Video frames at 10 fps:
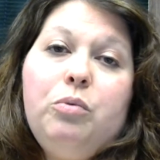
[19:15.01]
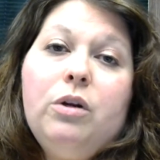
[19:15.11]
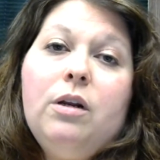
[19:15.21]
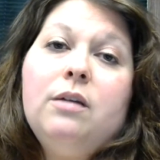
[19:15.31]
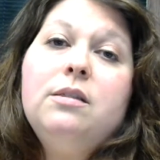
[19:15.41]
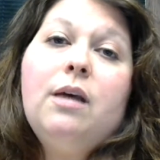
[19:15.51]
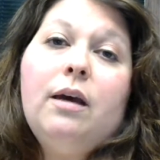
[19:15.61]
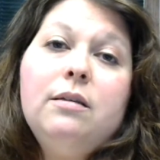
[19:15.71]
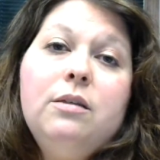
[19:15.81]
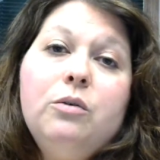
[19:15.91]
put it on
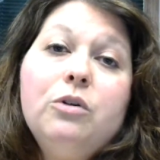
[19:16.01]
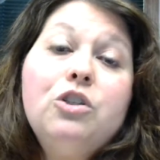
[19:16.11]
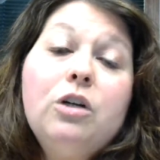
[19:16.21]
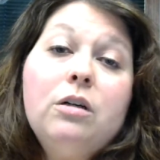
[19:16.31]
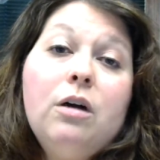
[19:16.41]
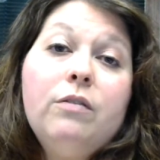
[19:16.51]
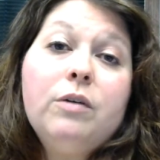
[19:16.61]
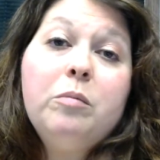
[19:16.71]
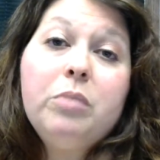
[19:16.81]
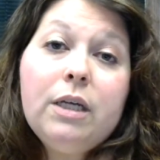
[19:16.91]
silent or shut it off
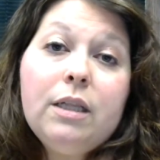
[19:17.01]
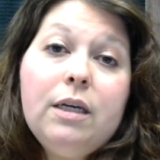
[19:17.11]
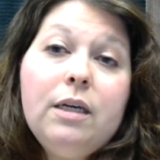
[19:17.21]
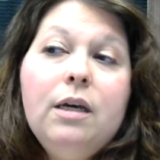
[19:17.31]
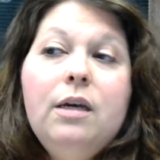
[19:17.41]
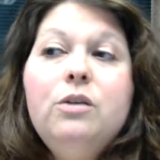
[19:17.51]
completely,